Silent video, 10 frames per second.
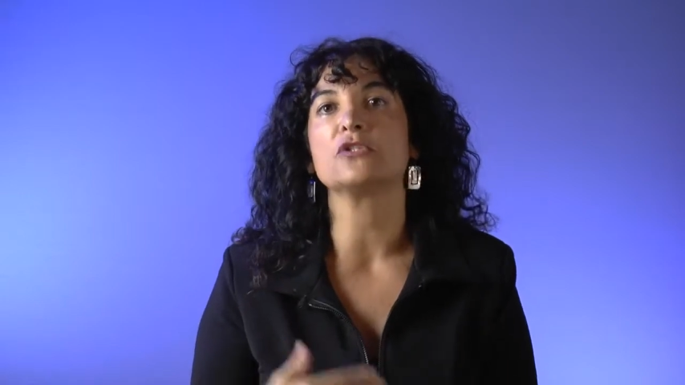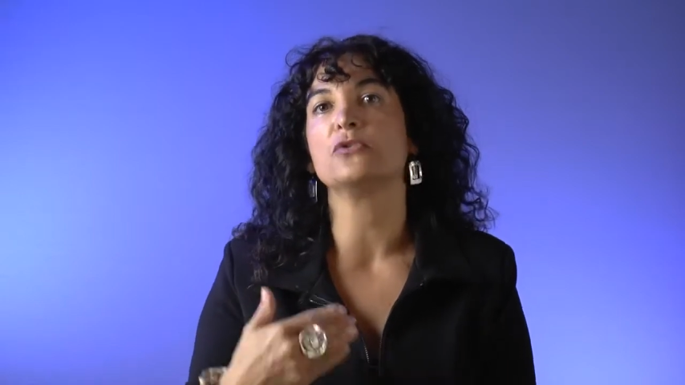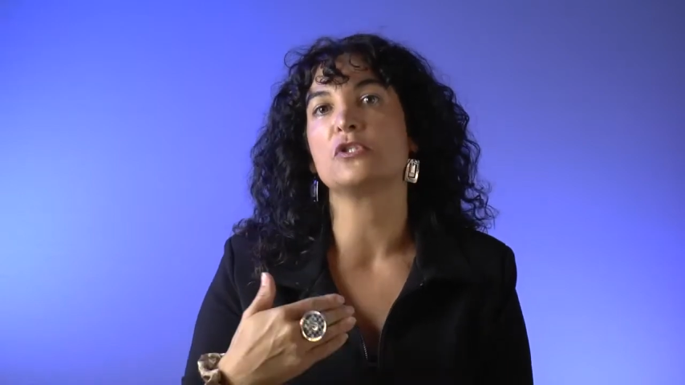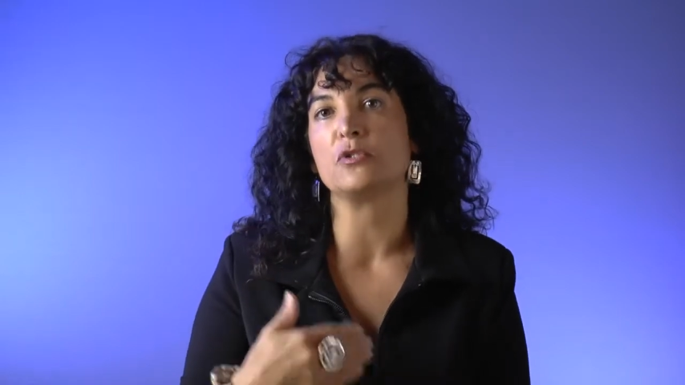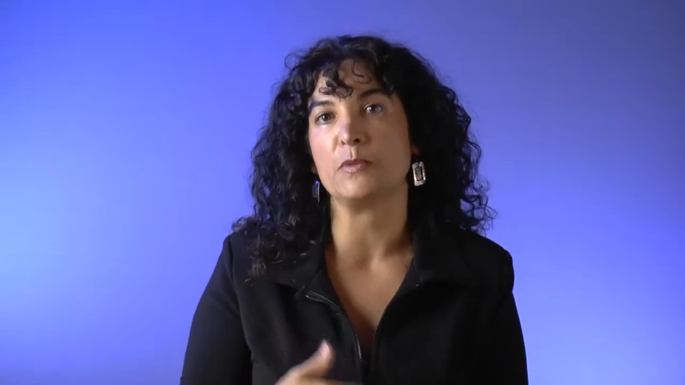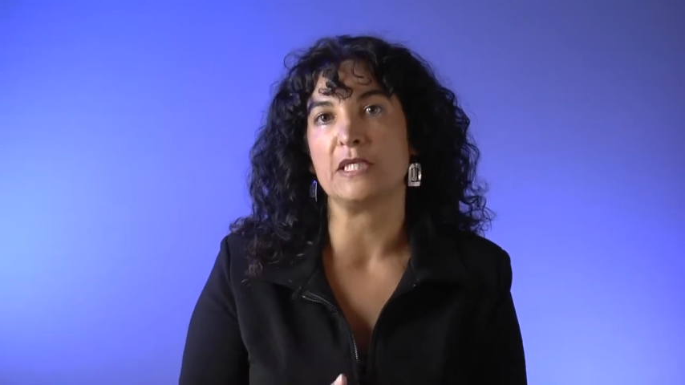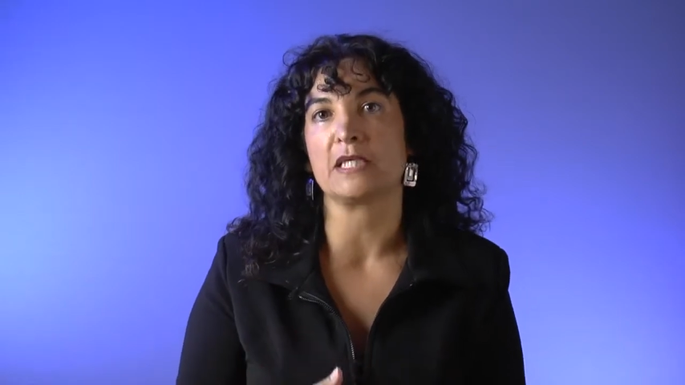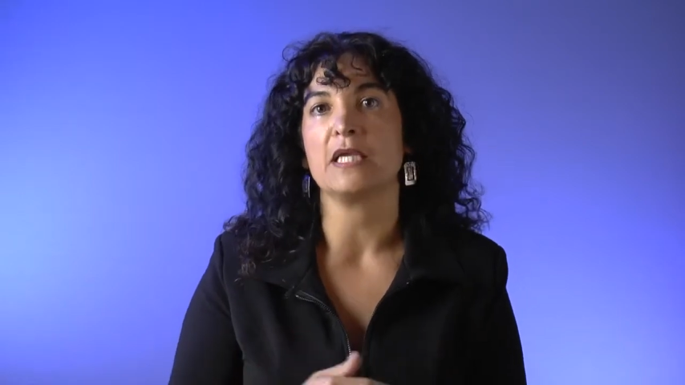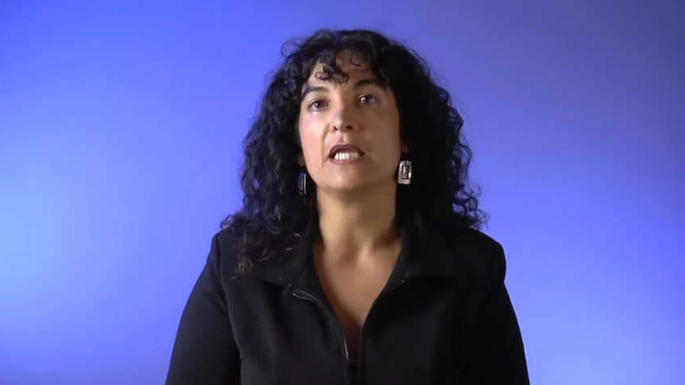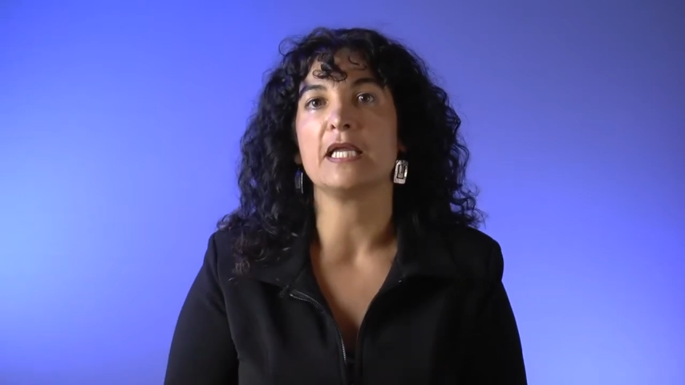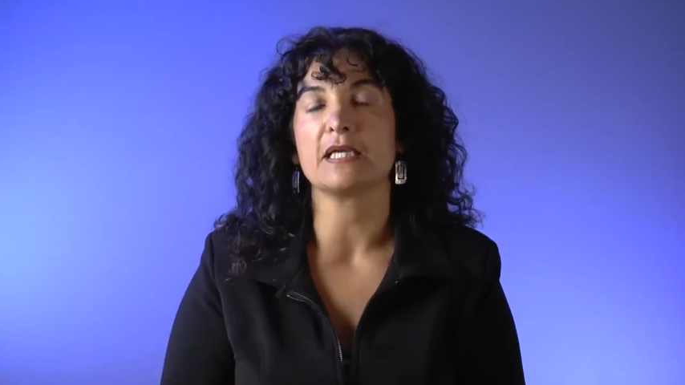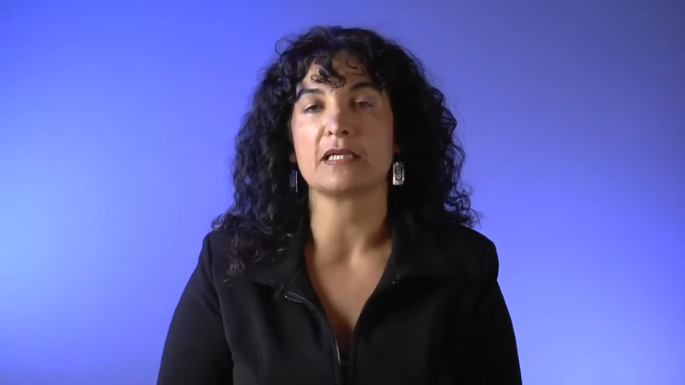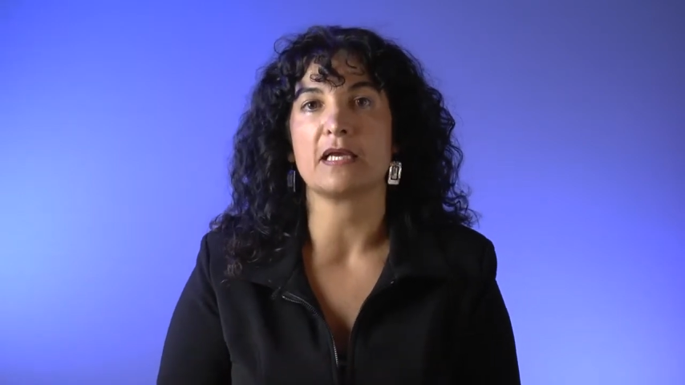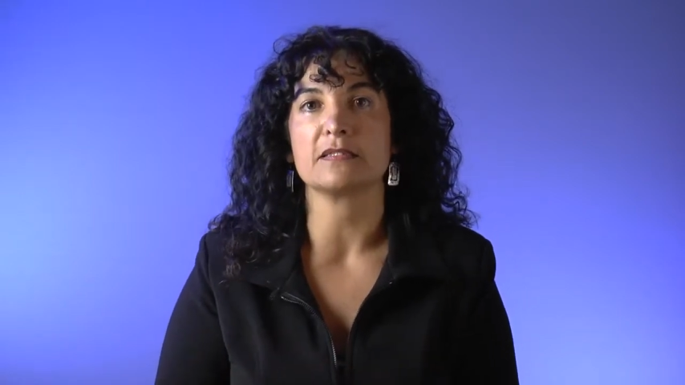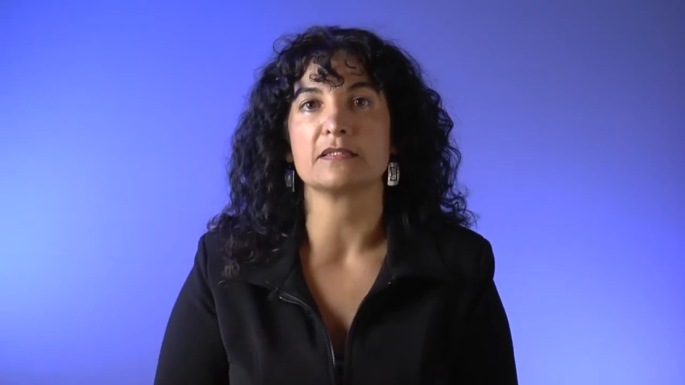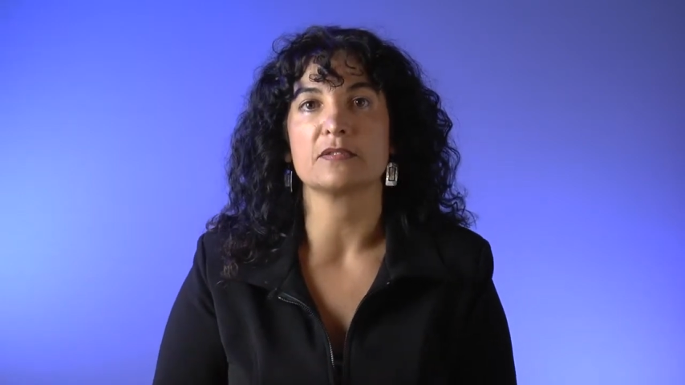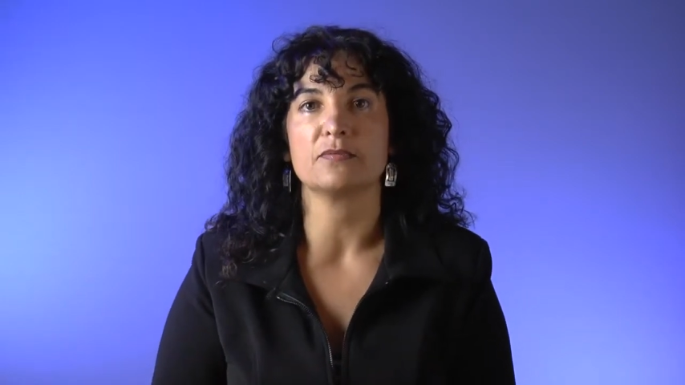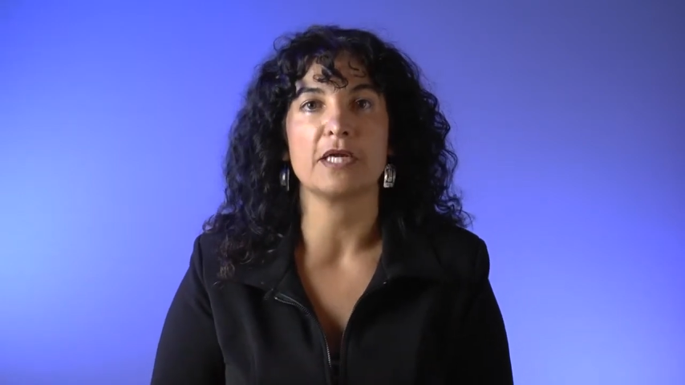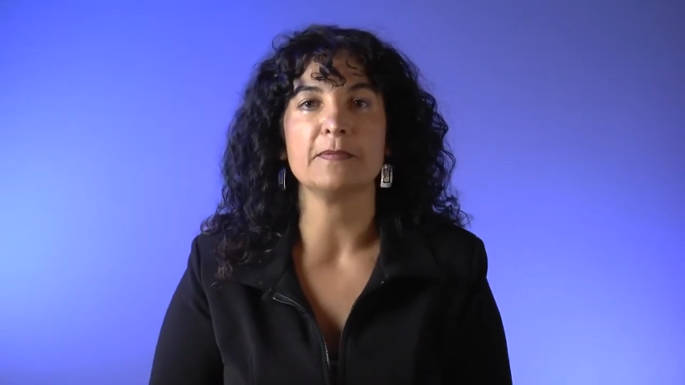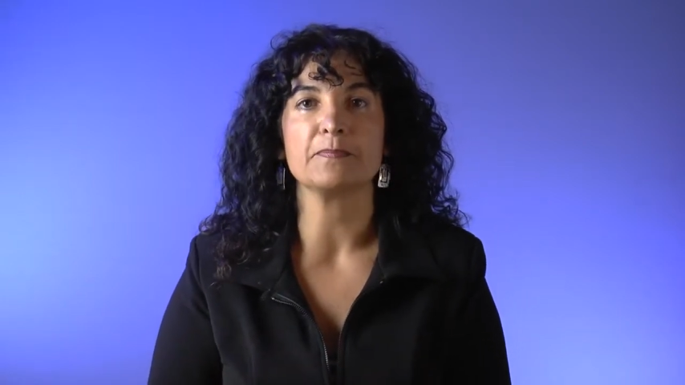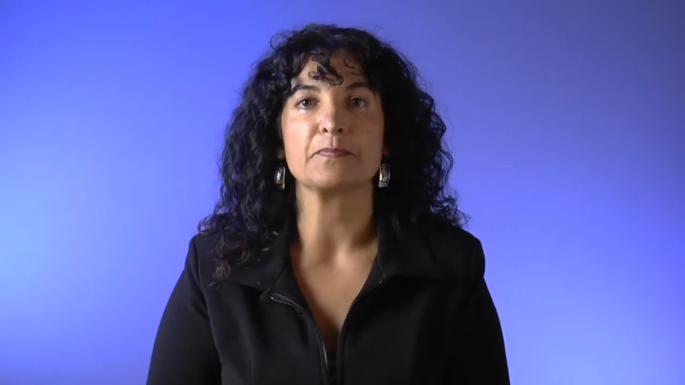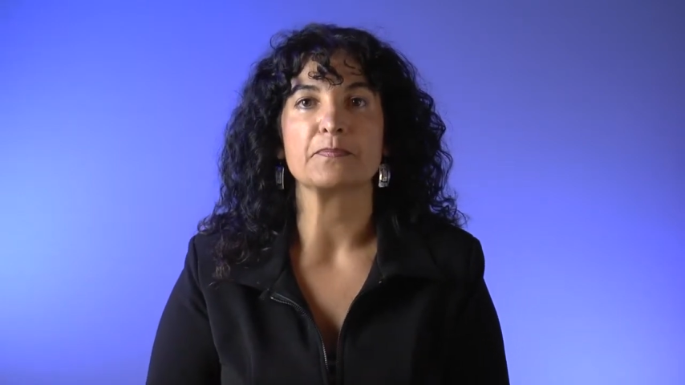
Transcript: to speak in class, right?